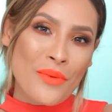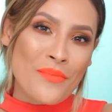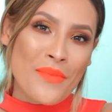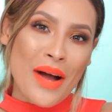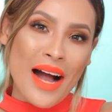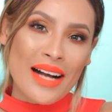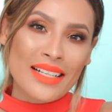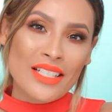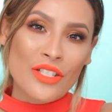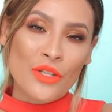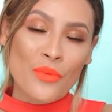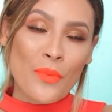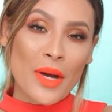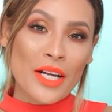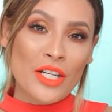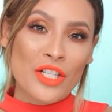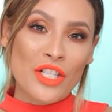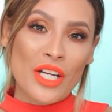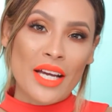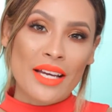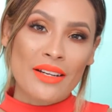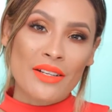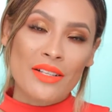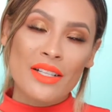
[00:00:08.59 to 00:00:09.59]
welcome back to my
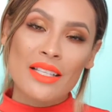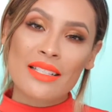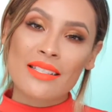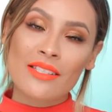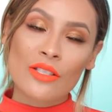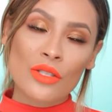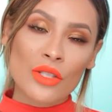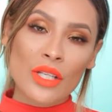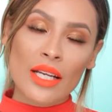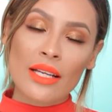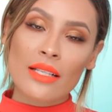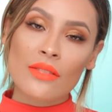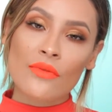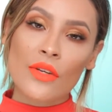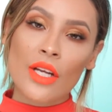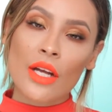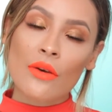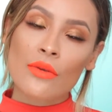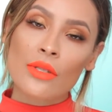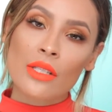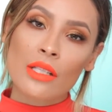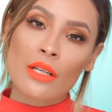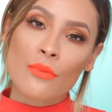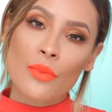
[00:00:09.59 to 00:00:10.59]
channel. So today's
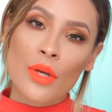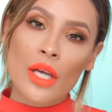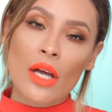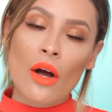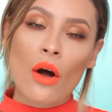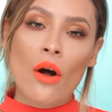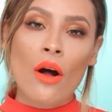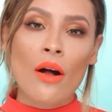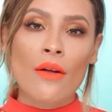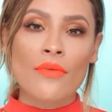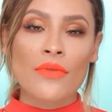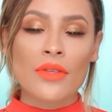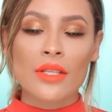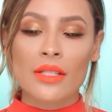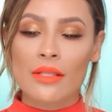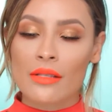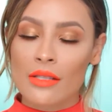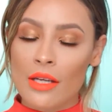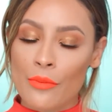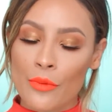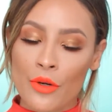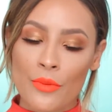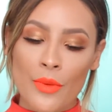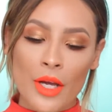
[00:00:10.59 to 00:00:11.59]
video is gonna be on this
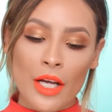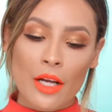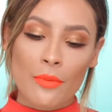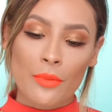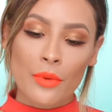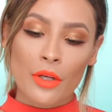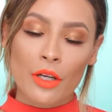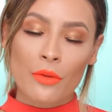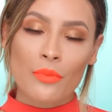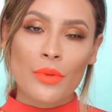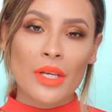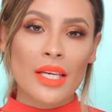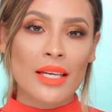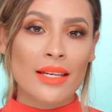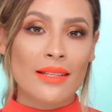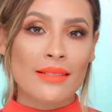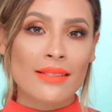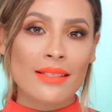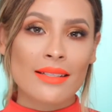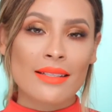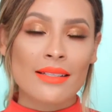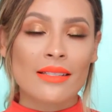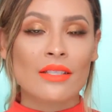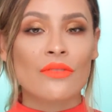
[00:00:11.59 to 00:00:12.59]
summer makeup look
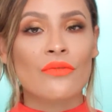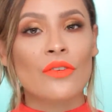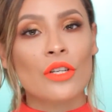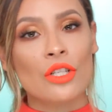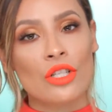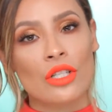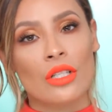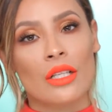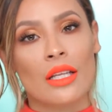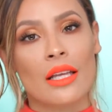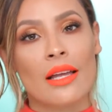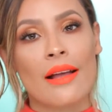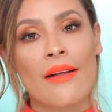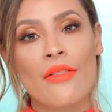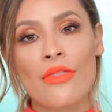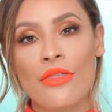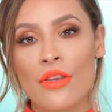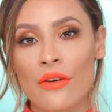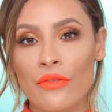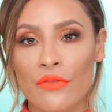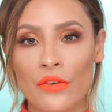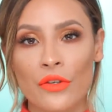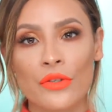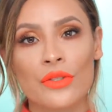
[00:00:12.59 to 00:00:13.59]
because it is officially
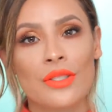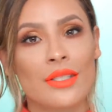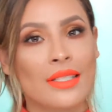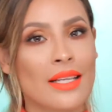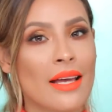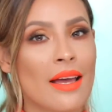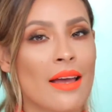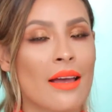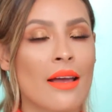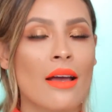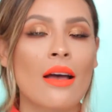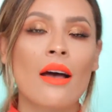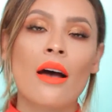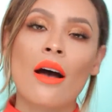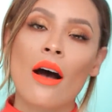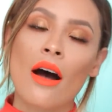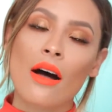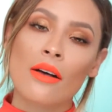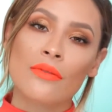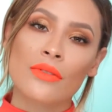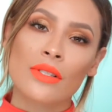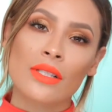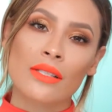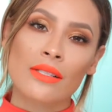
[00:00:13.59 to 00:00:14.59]
the first day
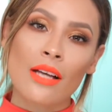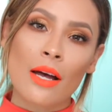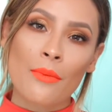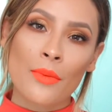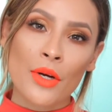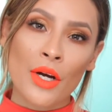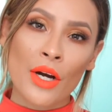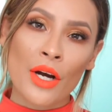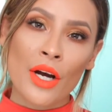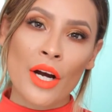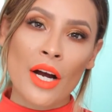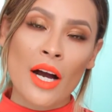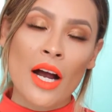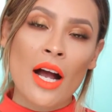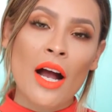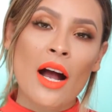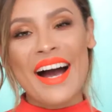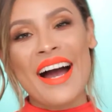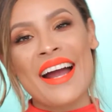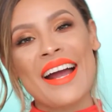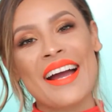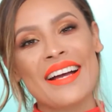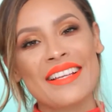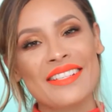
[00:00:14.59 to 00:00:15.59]
of summer.
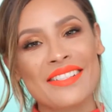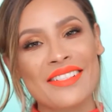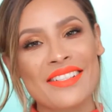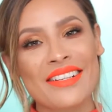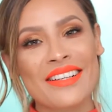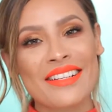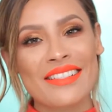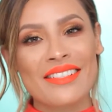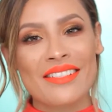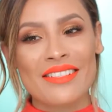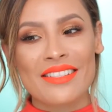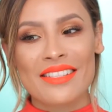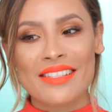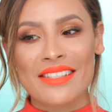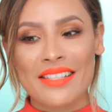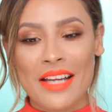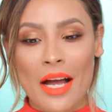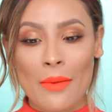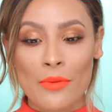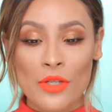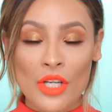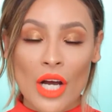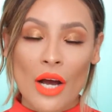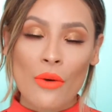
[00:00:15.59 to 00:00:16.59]
I asked you guys on
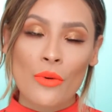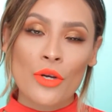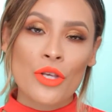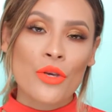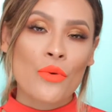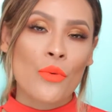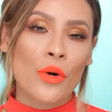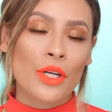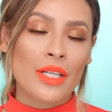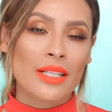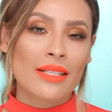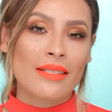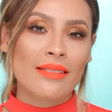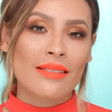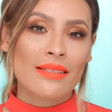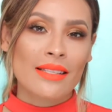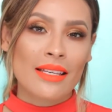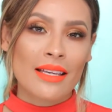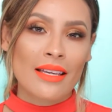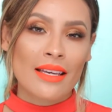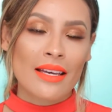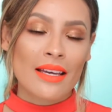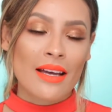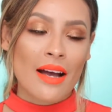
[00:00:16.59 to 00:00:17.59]
Snapchat what you wanted to
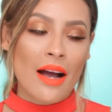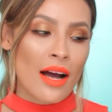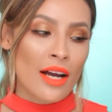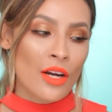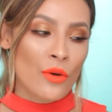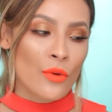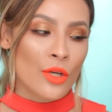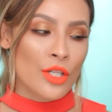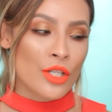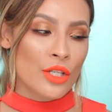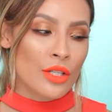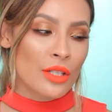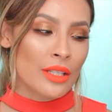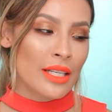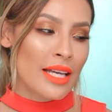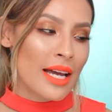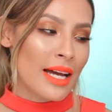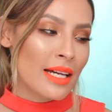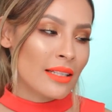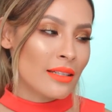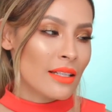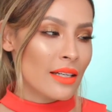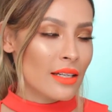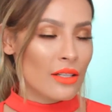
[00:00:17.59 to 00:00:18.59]
see. I originally
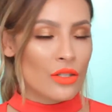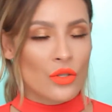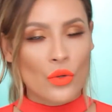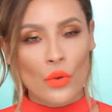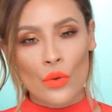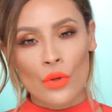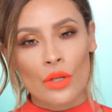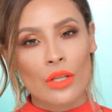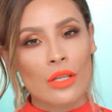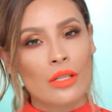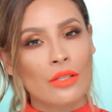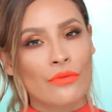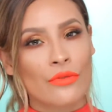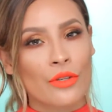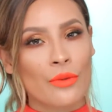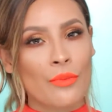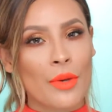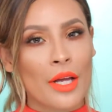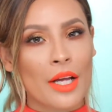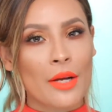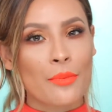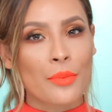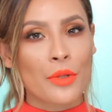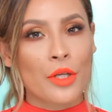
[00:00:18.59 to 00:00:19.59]
had like a totally different
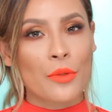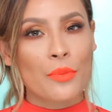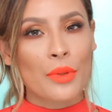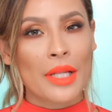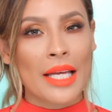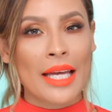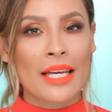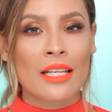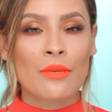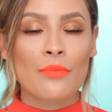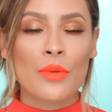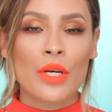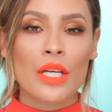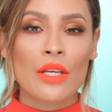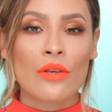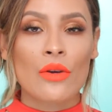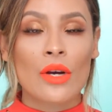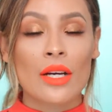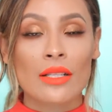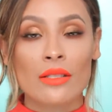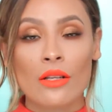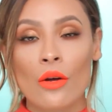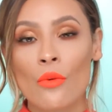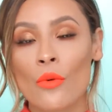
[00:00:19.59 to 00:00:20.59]
makeup look planned, but you
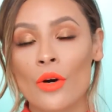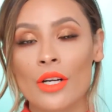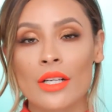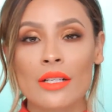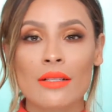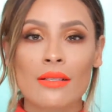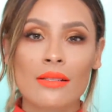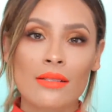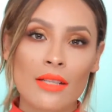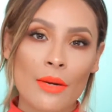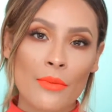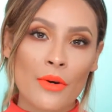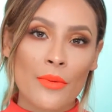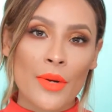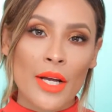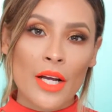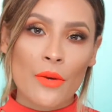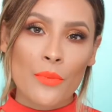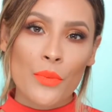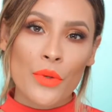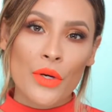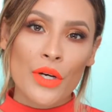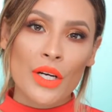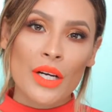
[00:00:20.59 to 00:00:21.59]
guys all wanted a summer
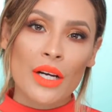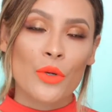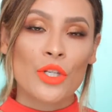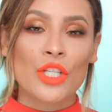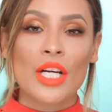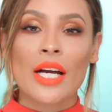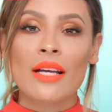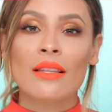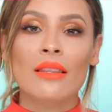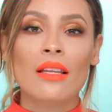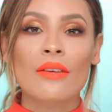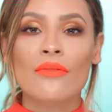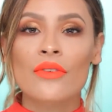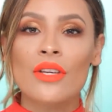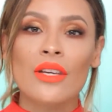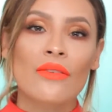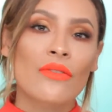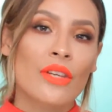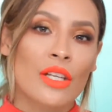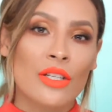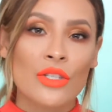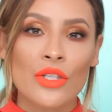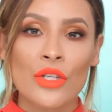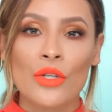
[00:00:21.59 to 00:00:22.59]
makeup look, which I love
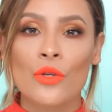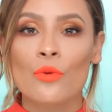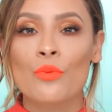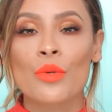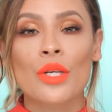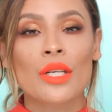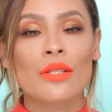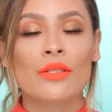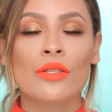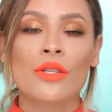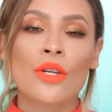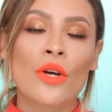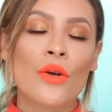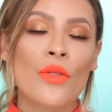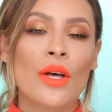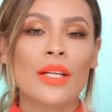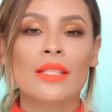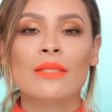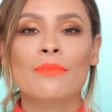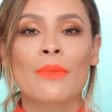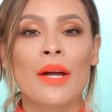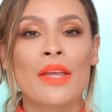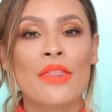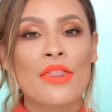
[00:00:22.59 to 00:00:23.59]
giving to you because you know
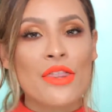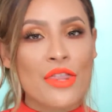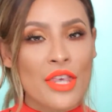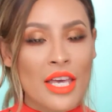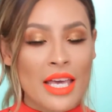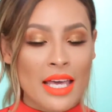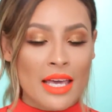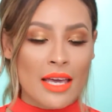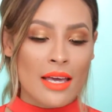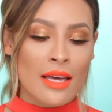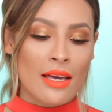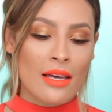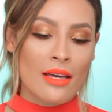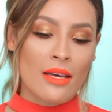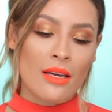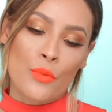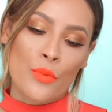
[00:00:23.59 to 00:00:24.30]
that's my thing,